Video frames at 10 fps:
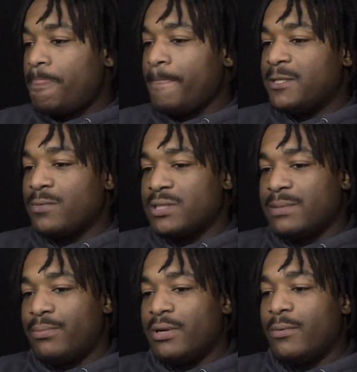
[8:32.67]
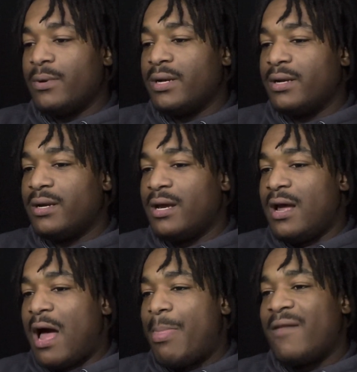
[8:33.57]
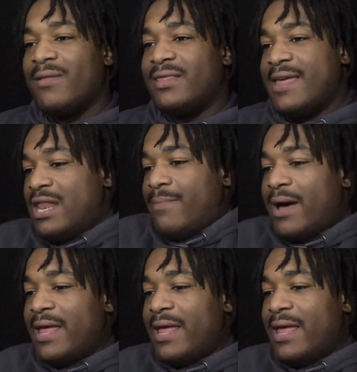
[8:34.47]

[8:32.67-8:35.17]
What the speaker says: towards the point where I'm not even thinking about it.